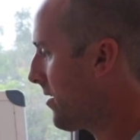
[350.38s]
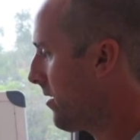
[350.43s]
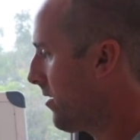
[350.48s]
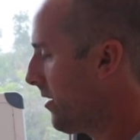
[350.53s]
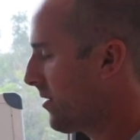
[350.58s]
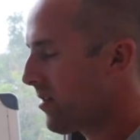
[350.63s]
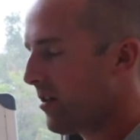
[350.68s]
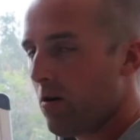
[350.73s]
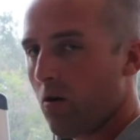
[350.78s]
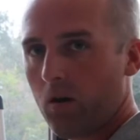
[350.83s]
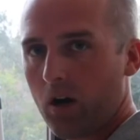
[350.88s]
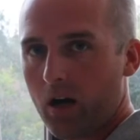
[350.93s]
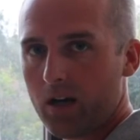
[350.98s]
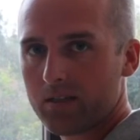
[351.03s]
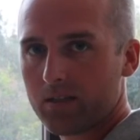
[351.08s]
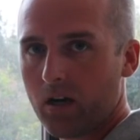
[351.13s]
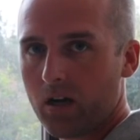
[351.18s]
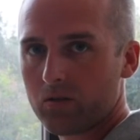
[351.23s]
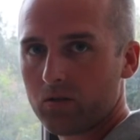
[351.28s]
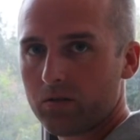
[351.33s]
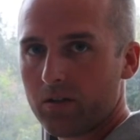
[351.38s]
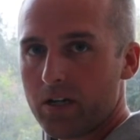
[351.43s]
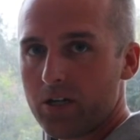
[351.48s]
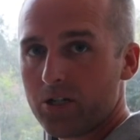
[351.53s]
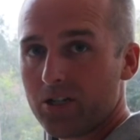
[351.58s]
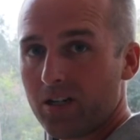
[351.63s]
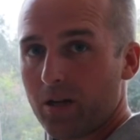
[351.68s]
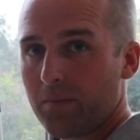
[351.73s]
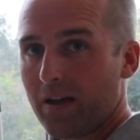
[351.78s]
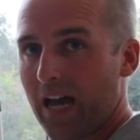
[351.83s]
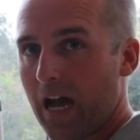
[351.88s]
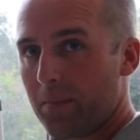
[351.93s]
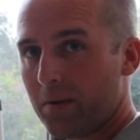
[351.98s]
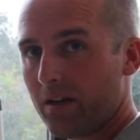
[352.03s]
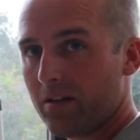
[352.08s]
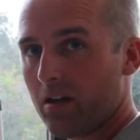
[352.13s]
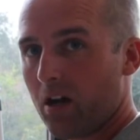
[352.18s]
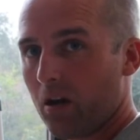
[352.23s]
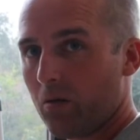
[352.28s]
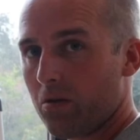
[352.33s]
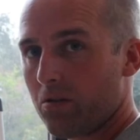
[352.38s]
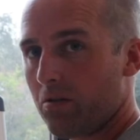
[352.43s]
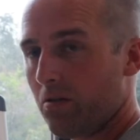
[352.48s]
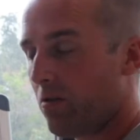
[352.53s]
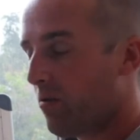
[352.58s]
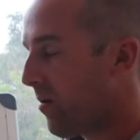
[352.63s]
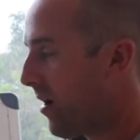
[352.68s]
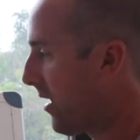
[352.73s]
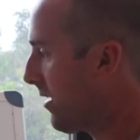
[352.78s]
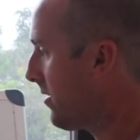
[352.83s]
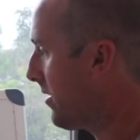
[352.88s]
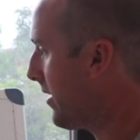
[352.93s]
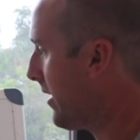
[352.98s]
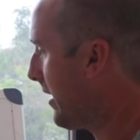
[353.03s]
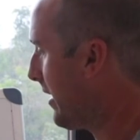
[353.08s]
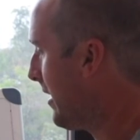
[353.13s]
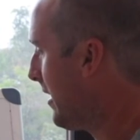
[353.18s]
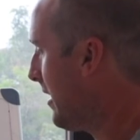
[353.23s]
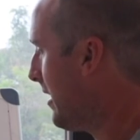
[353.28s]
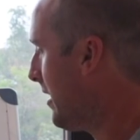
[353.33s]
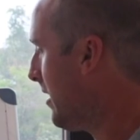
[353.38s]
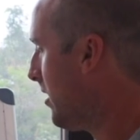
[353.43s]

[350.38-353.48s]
a, it's a no-cost consultation. I'd be happy to talk with you directly,